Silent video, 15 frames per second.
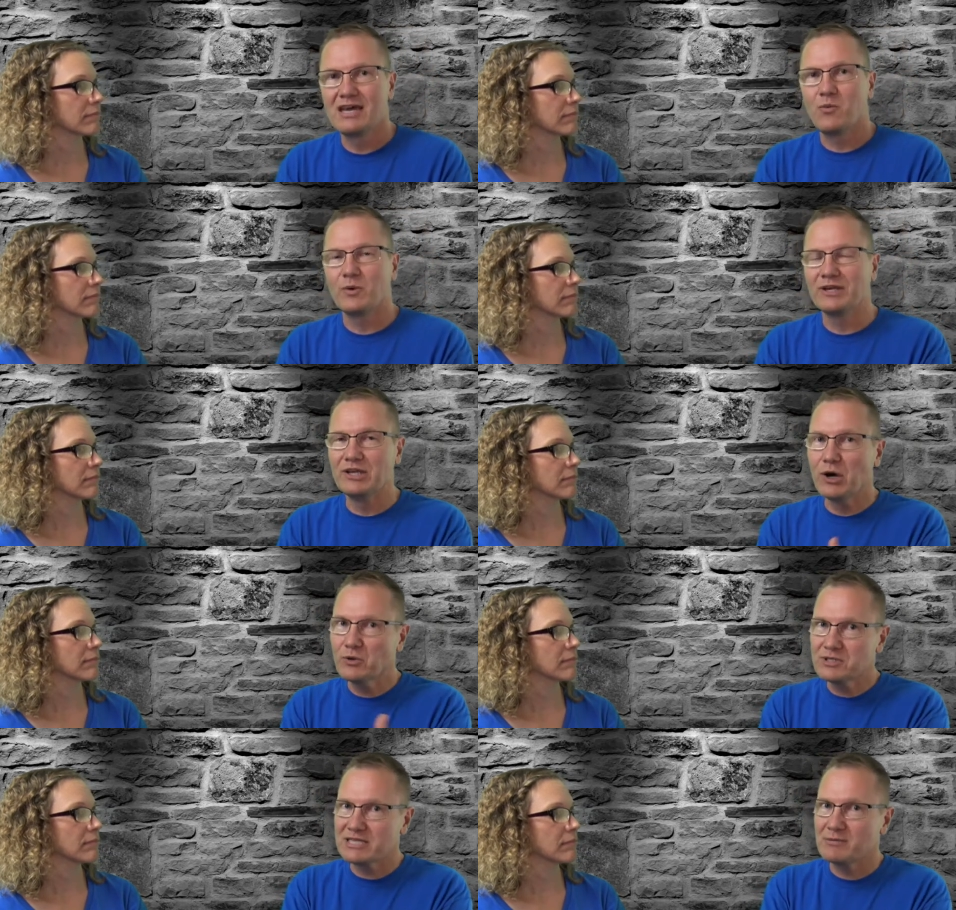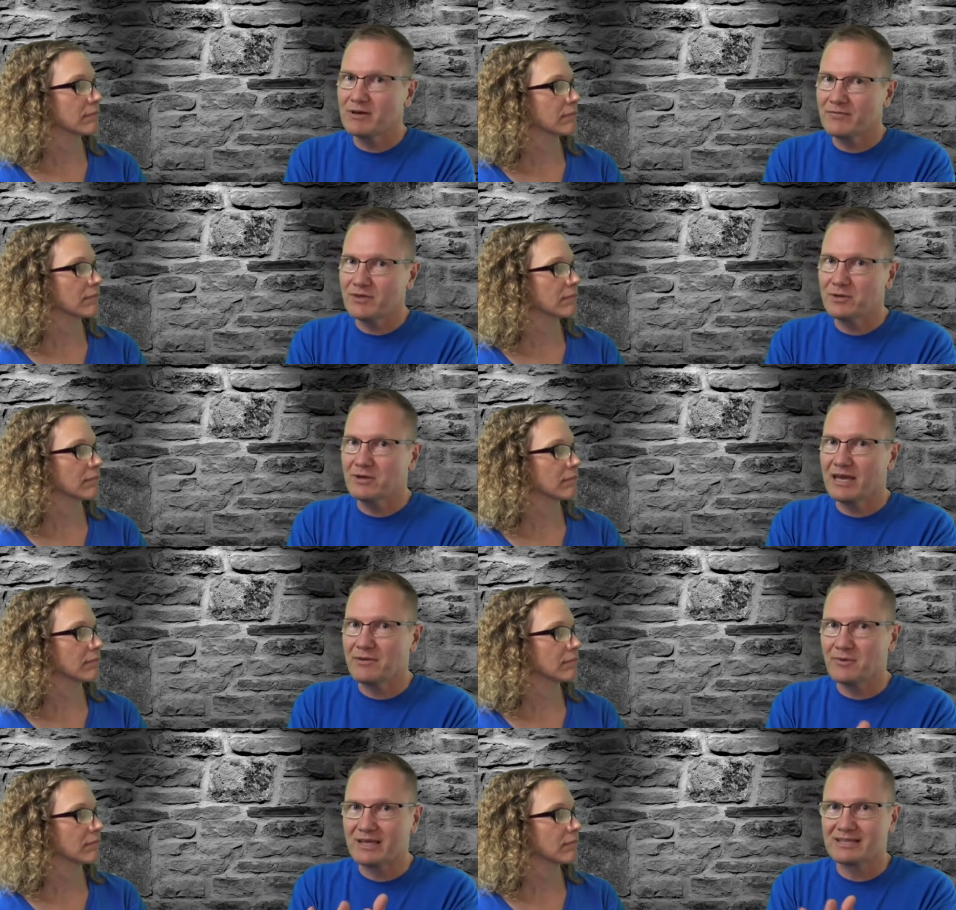Speaker 1: We know some of you,
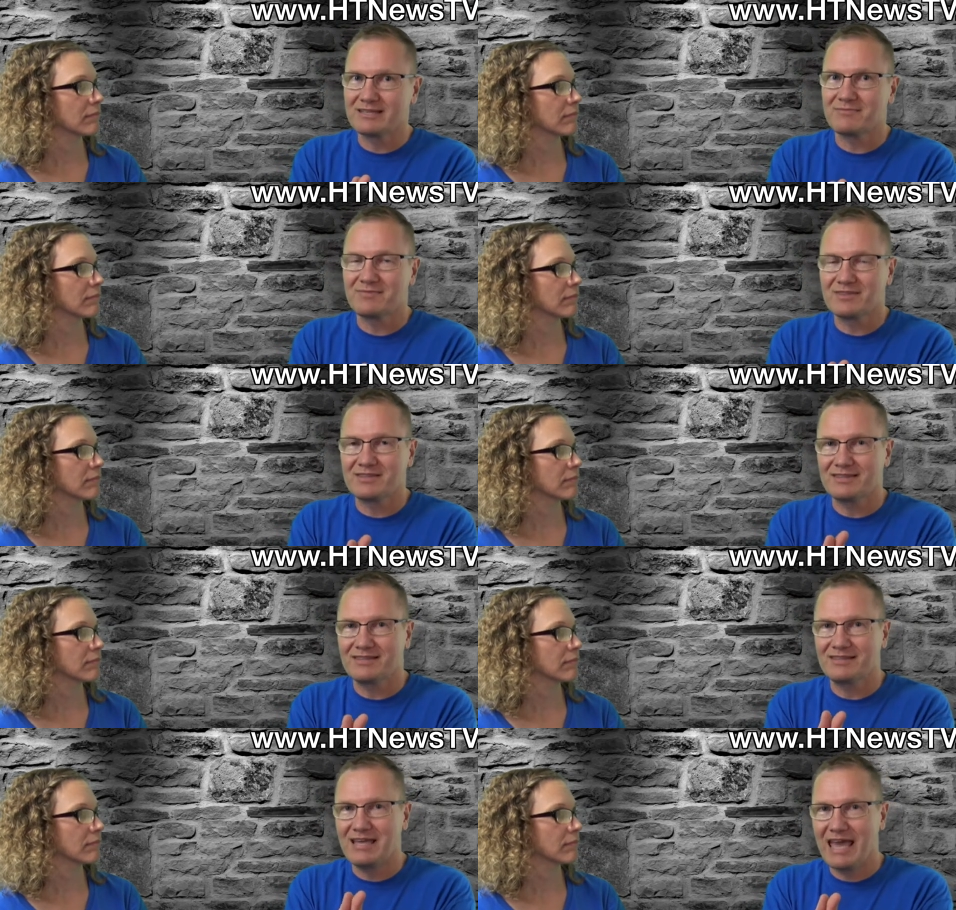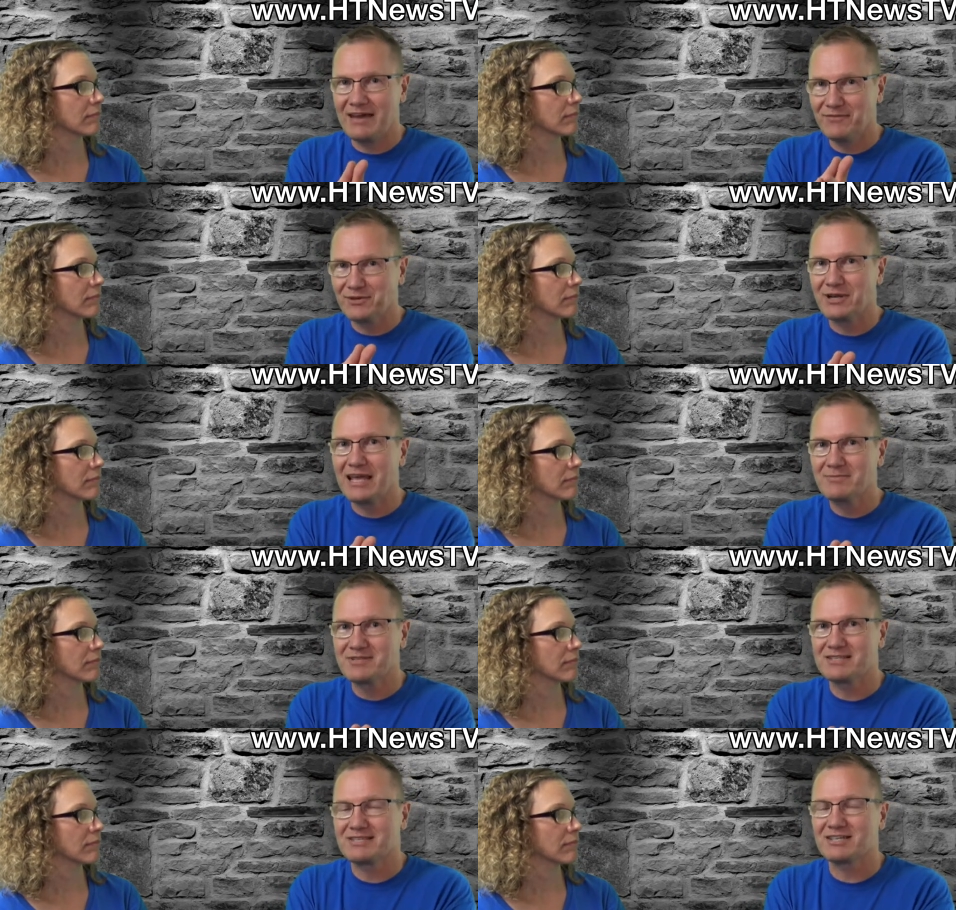and we can have your
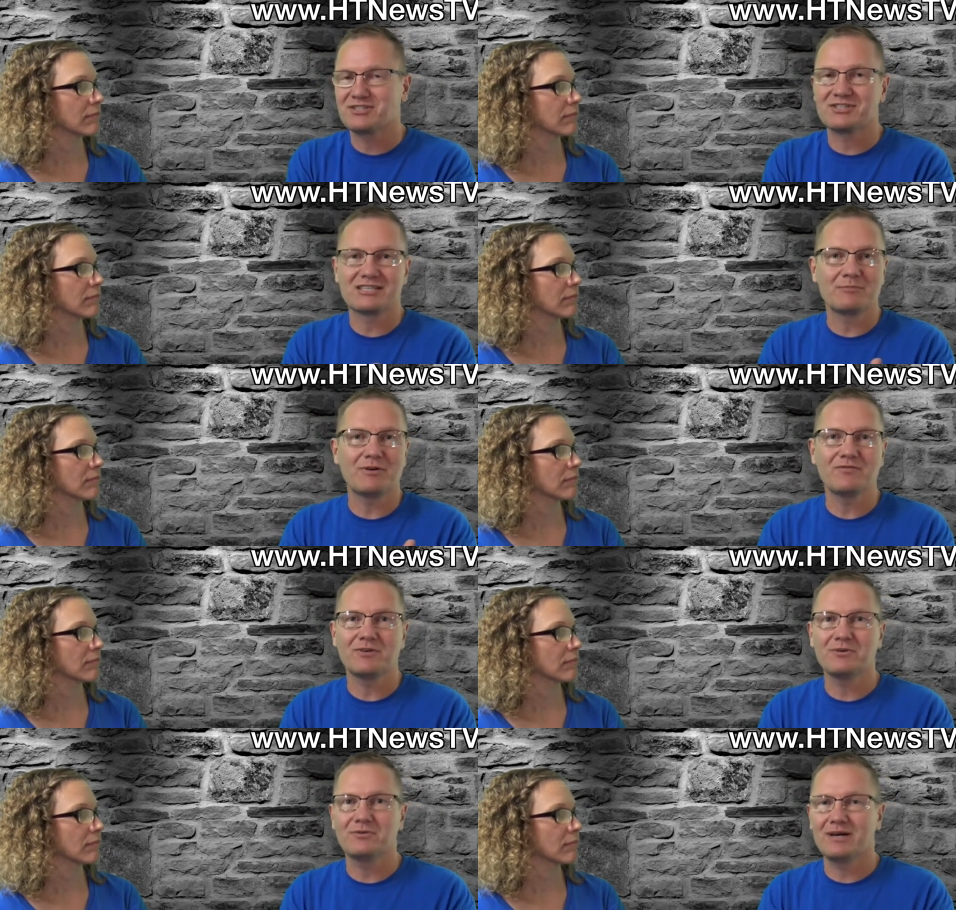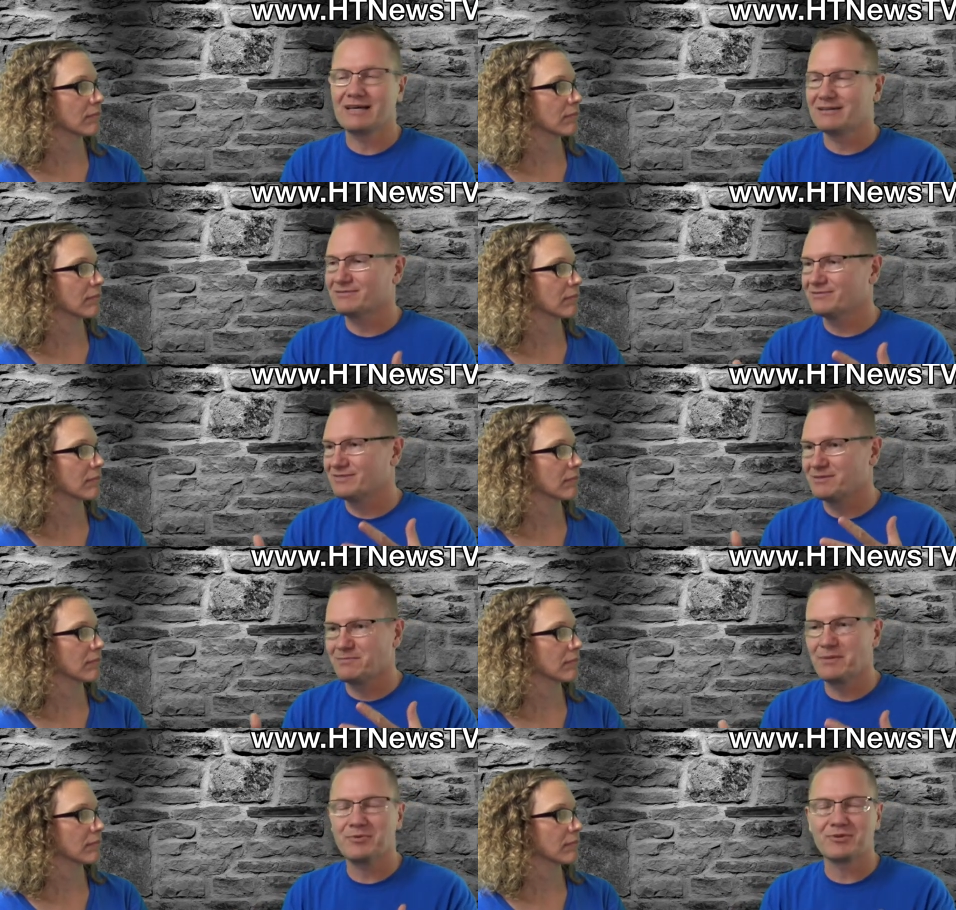names and such. Some of you, uh,
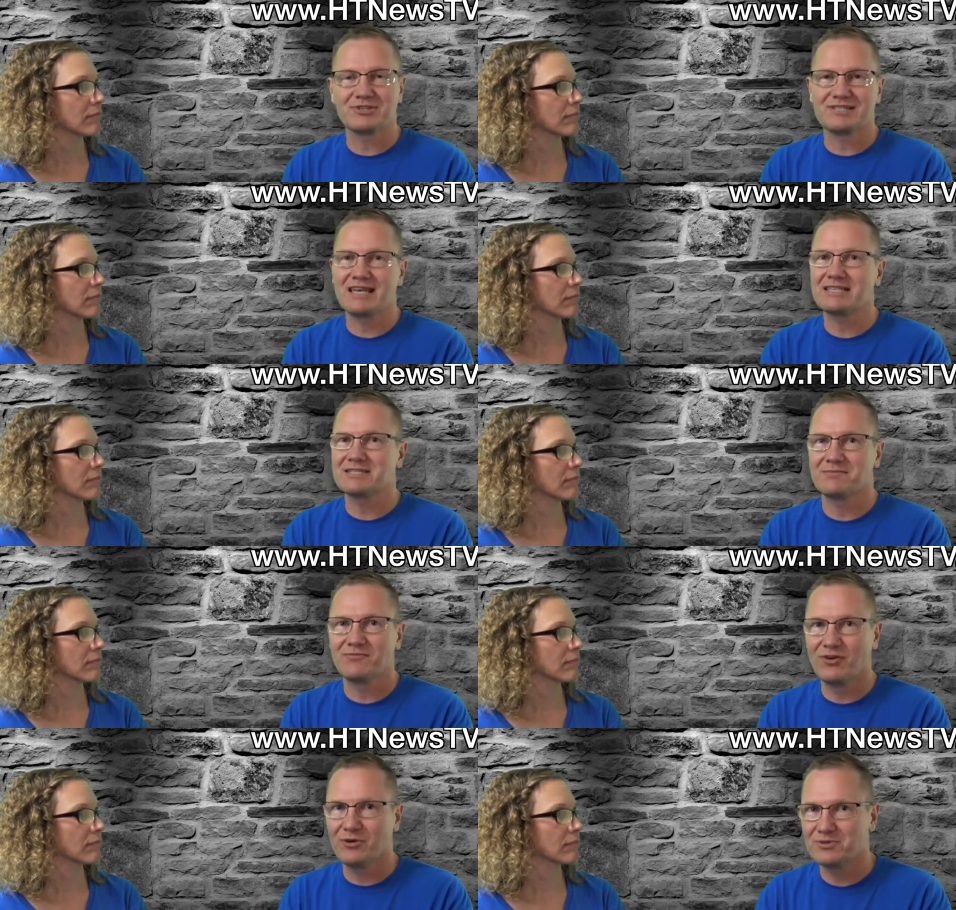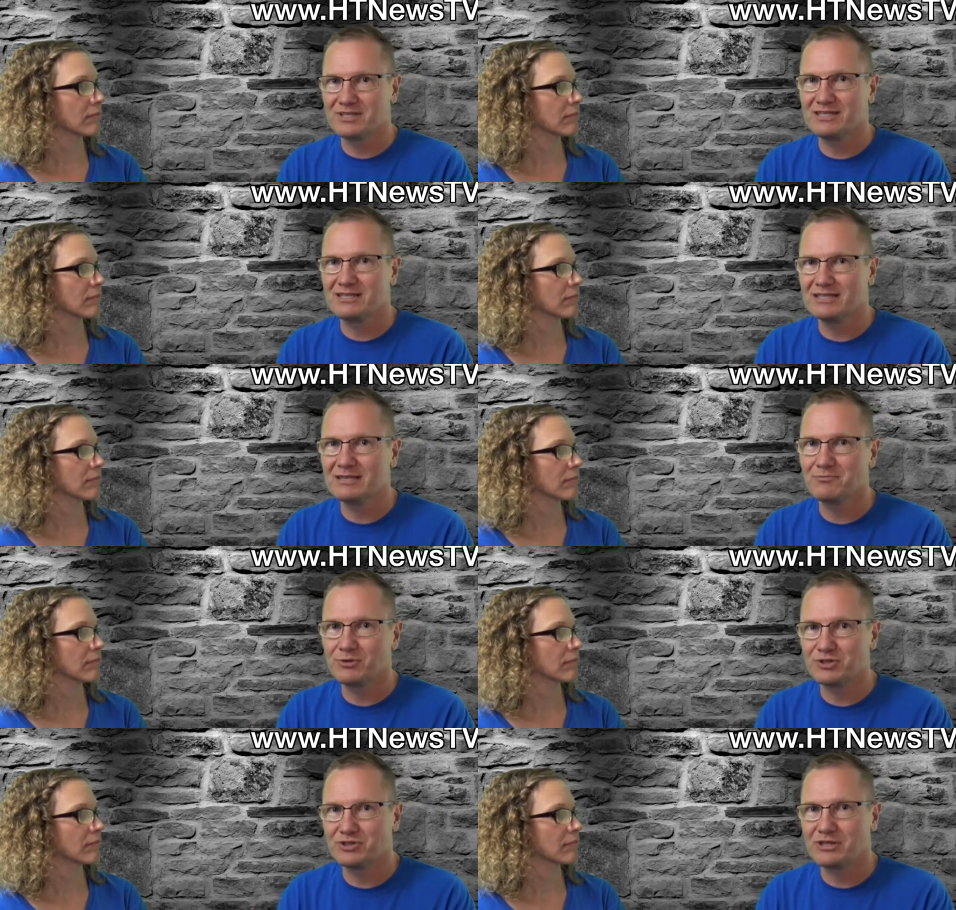some people sent some photos in and
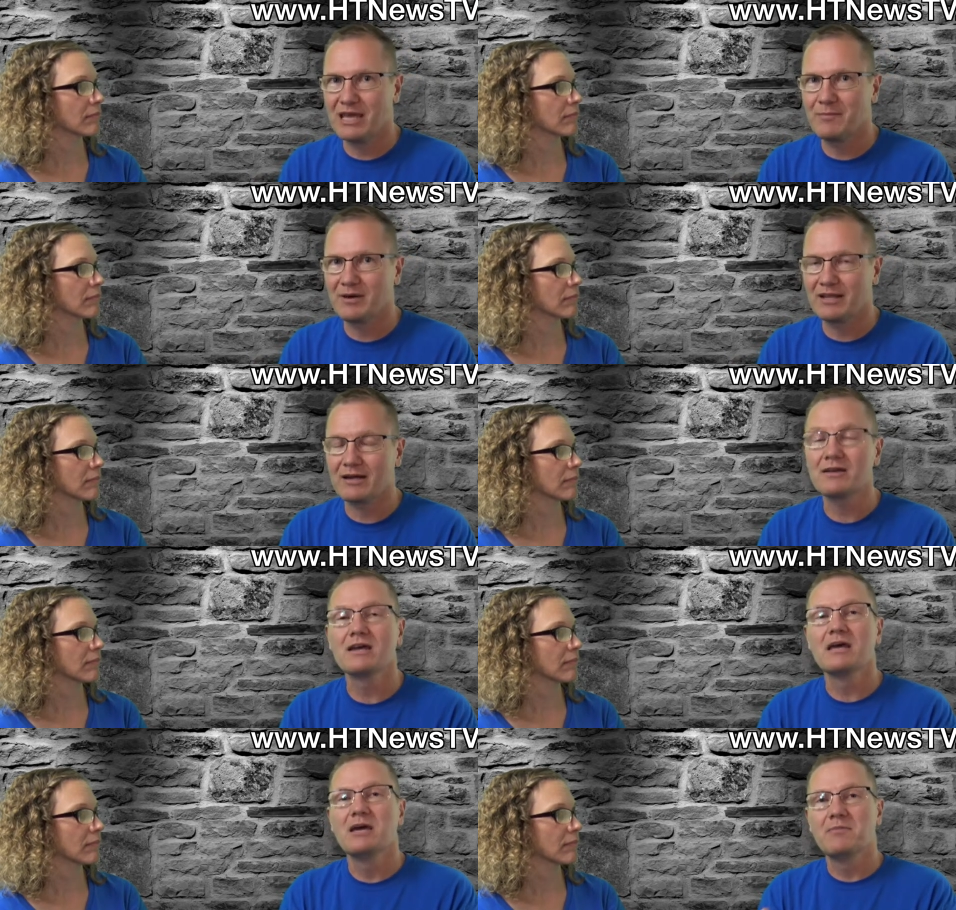didn't put your name on there.